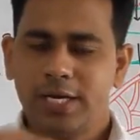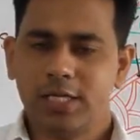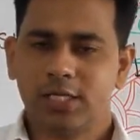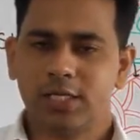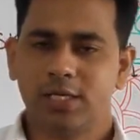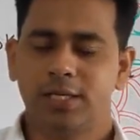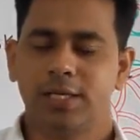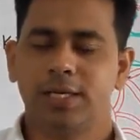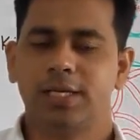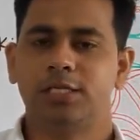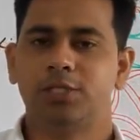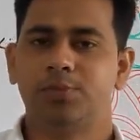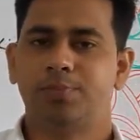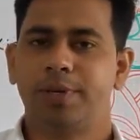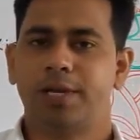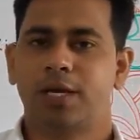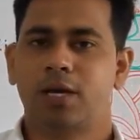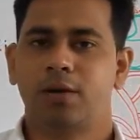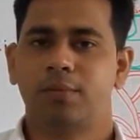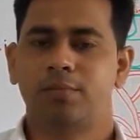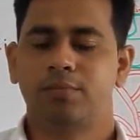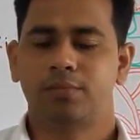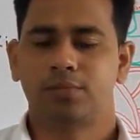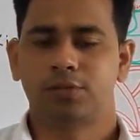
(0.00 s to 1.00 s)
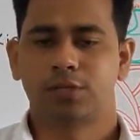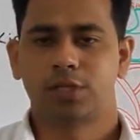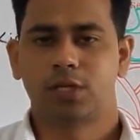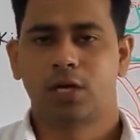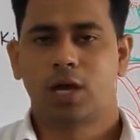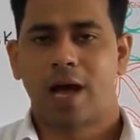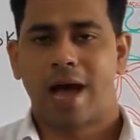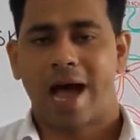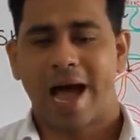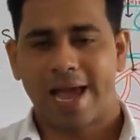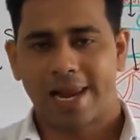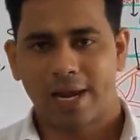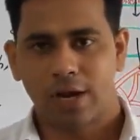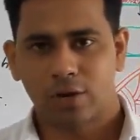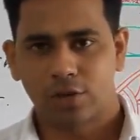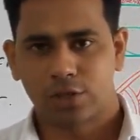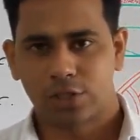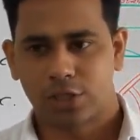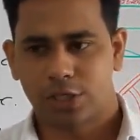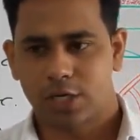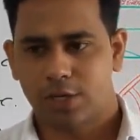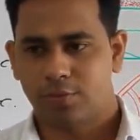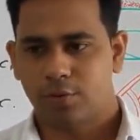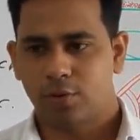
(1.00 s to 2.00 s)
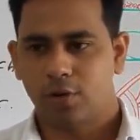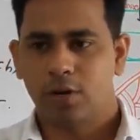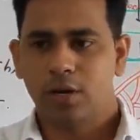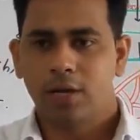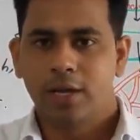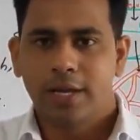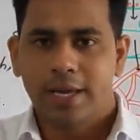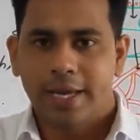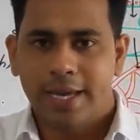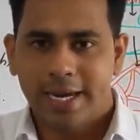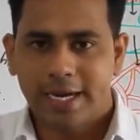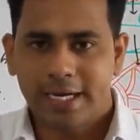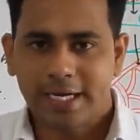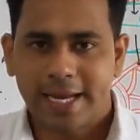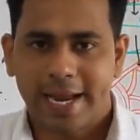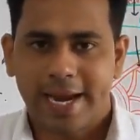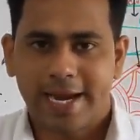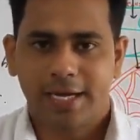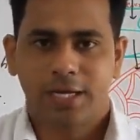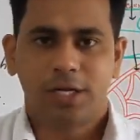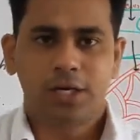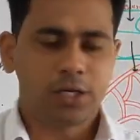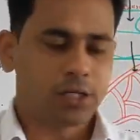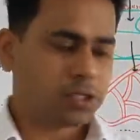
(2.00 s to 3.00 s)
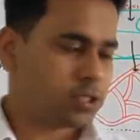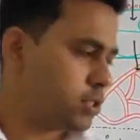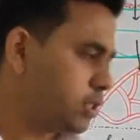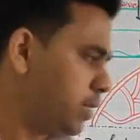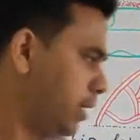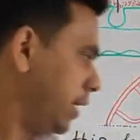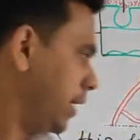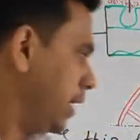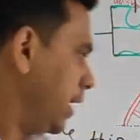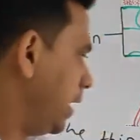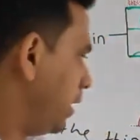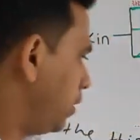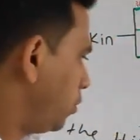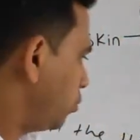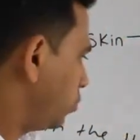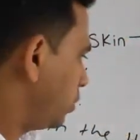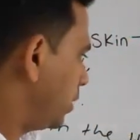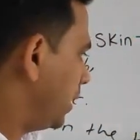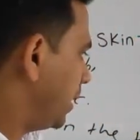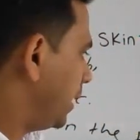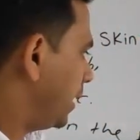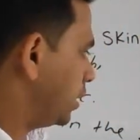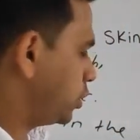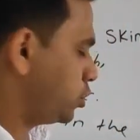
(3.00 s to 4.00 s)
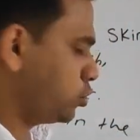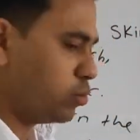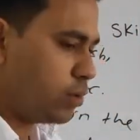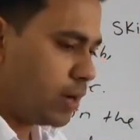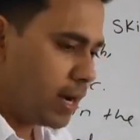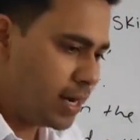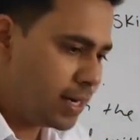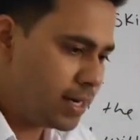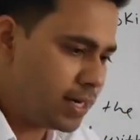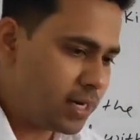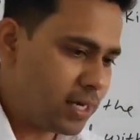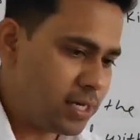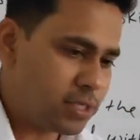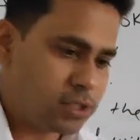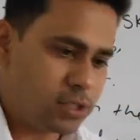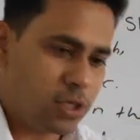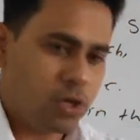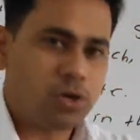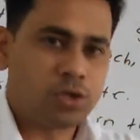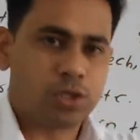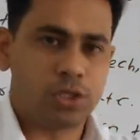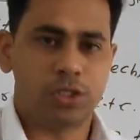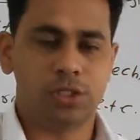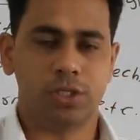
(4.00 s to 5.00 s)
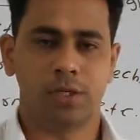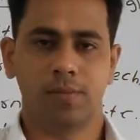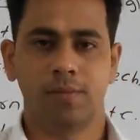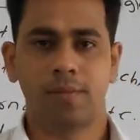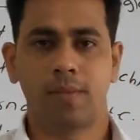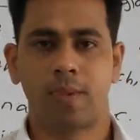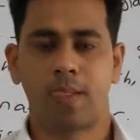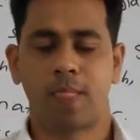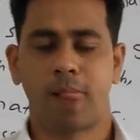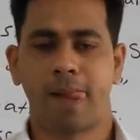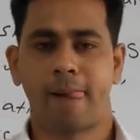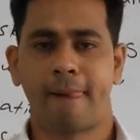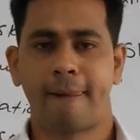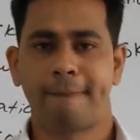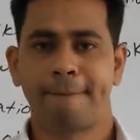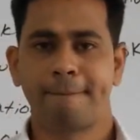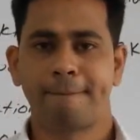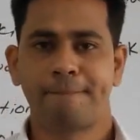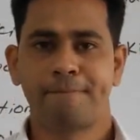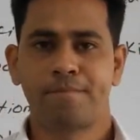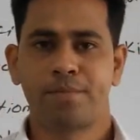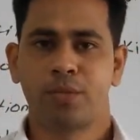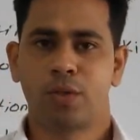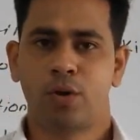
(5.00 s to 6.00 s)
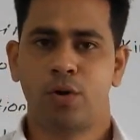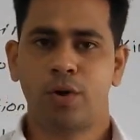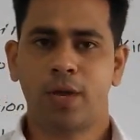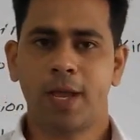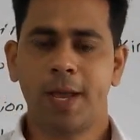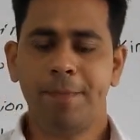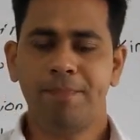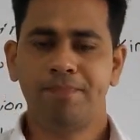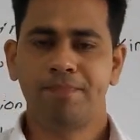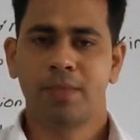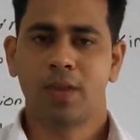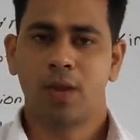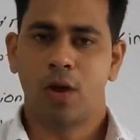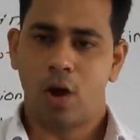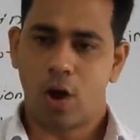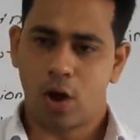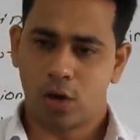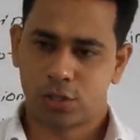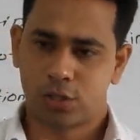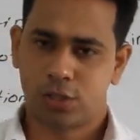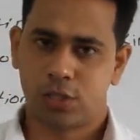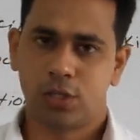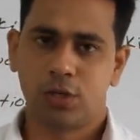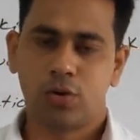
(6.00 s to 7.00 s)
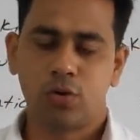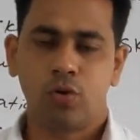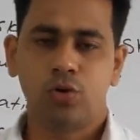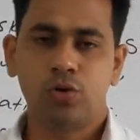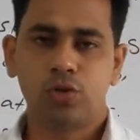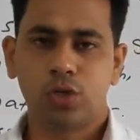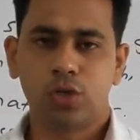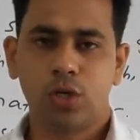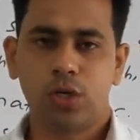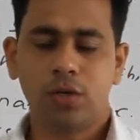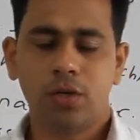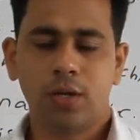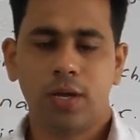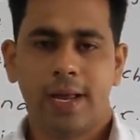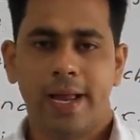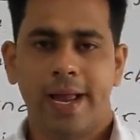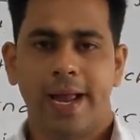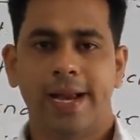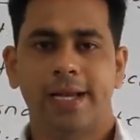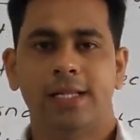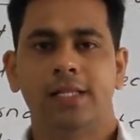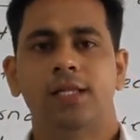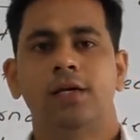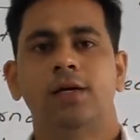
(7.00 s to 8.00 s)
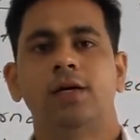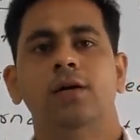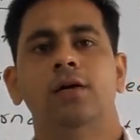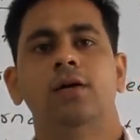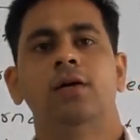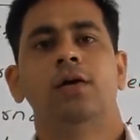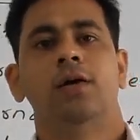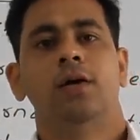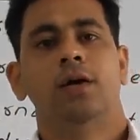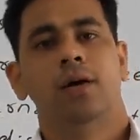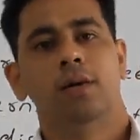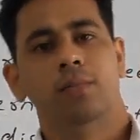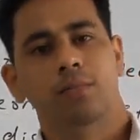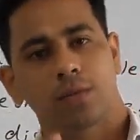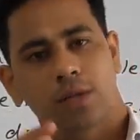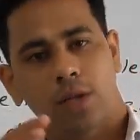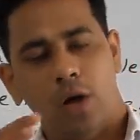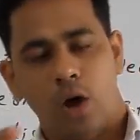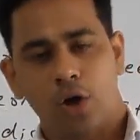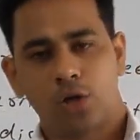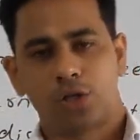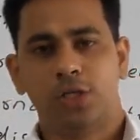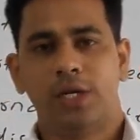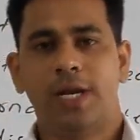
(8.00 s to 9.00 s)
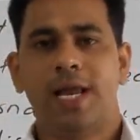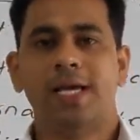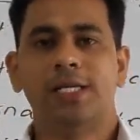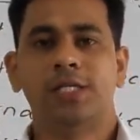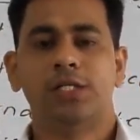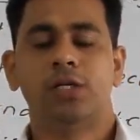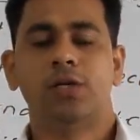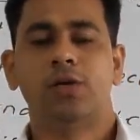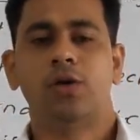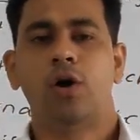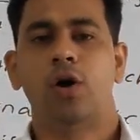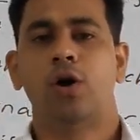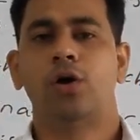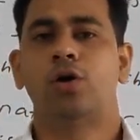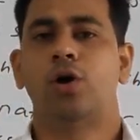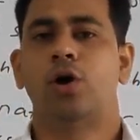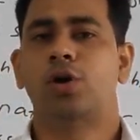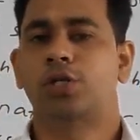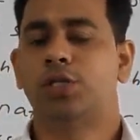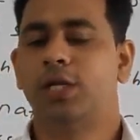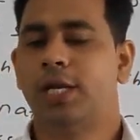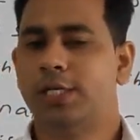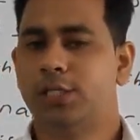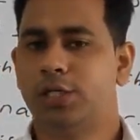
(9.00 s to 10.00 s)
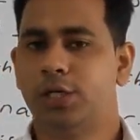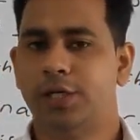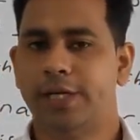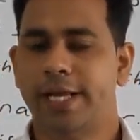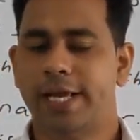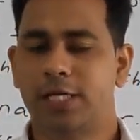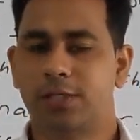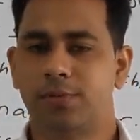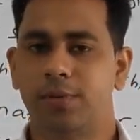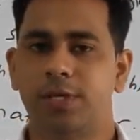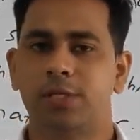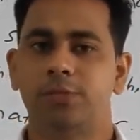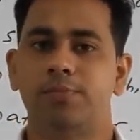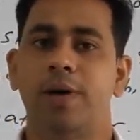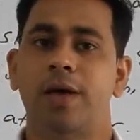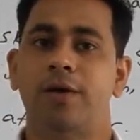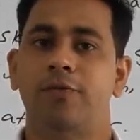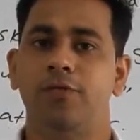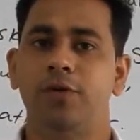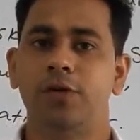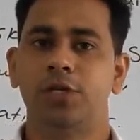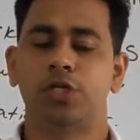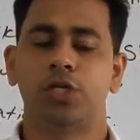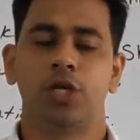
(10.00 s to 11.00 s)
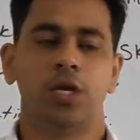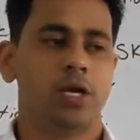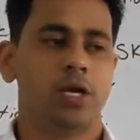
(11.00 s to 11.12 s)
as it becomes highly unstable, it enters into the tissue and releases the oxygen. Okay, oxygen goes on and the oxidation takes place, by which